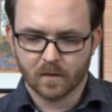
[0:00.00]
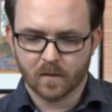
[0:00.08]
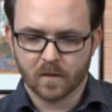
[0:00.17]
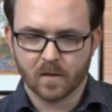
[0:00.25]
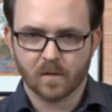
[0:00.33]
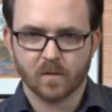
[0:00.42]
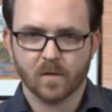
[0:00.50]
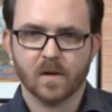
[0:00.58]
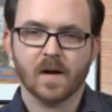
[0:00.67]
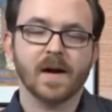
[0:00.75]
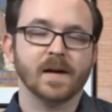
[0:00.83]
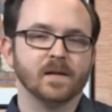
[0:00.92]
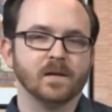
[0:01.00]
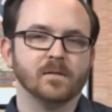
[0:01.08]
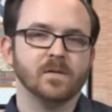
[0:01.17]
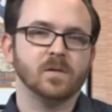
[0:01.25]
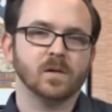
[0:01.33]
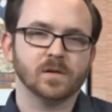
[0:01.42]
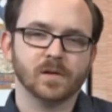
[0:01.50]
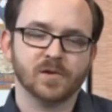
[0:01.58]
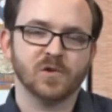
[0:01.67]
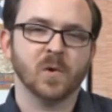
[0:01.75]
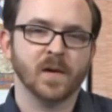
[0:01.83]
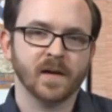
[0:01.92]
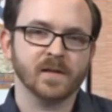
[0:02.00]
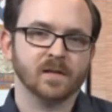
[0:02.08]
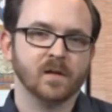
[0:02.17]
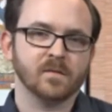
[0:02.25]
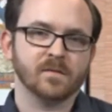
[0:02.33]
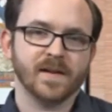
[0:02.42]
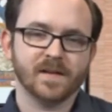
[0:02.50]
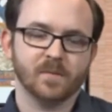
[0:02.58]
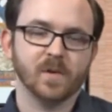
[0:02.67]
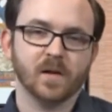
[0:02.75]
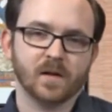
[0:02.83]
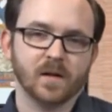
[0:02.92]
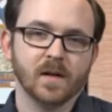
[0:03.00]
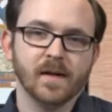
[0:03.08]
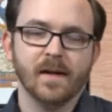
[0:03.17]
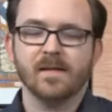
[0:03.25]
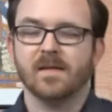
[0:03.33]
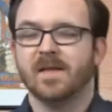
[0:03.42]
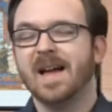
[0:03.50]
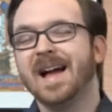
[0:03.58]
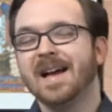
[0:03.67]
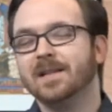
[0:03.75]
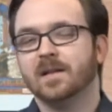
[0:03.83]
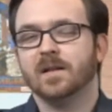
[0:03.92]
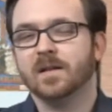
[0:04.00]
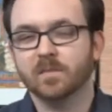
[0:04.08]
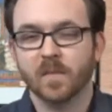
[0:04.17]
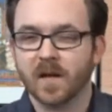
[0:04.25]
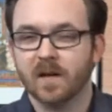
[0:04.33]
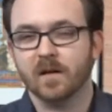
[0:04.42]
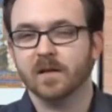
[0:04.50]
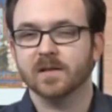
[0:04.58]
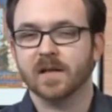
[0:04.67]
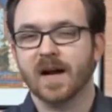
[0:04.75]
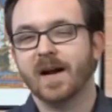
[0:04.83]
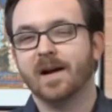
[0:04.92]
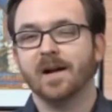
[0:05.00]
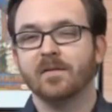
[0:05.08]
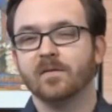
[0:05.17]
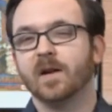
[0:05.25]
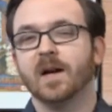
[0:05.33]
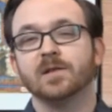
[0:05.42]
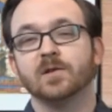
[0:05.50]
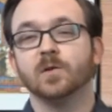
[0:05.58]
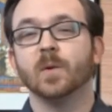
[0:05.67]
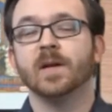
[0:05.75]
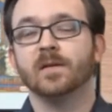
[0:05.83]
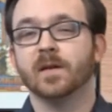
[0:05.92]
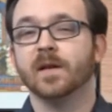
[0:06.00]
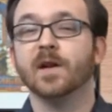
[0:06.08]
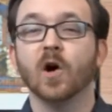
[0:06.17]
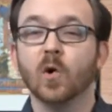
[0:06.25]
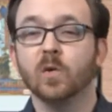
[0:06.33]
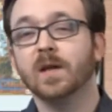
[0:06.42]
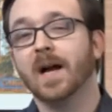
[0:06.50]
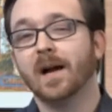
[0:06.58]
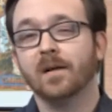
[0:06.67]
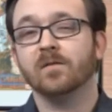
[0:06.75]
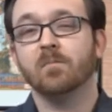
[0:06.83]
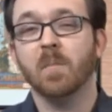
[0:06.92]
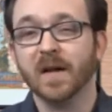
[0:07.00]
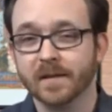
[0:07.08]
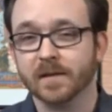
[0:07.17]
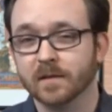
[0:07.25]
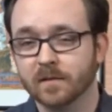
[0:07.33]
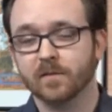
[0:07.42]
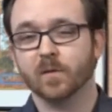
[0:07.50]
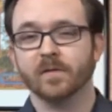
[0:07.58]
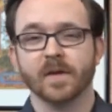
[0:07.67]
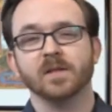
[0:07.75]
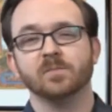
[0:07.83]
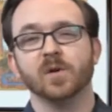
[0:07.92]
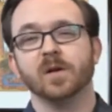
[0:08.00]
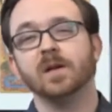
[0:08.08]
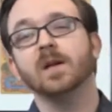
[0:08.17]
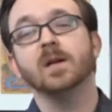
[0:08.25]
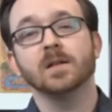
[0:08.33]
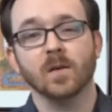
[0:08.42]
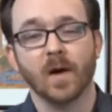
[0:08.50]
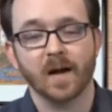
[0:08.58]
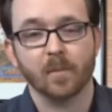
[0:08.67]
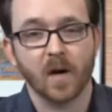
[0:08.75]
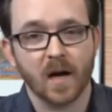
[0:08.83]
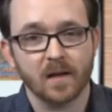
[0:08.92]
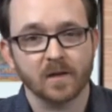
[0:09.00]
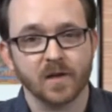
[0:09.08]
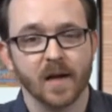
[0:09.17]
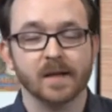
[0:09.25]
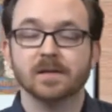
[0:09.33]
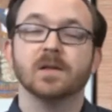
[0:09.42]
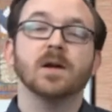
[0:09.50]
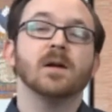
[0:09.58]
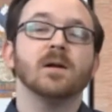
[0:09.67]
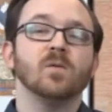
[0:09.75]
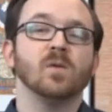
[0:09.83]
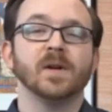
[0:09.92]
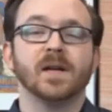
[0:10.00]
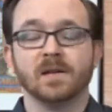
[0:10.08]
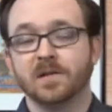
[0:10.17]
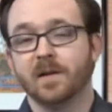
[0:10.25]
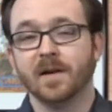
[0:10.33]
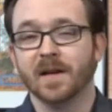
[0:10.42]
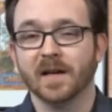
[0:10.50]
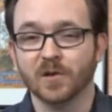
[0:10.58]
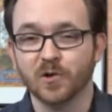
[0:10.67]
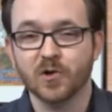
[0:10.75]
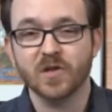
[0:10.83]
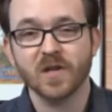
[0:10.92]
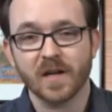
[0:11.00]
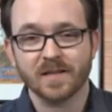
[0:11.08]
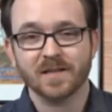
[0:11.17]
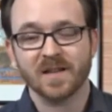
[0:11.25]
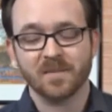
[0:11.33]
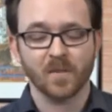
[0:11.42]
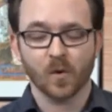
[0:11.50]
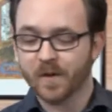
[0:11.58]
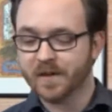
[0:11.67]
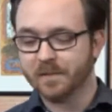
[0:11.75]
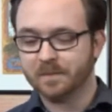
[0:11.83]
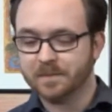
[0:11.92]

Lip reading: All right, if you are just joining us on Facebook, that is because I forgot to hit the go live button for Facebook. So I apologize. We'll be getting started in just a moment.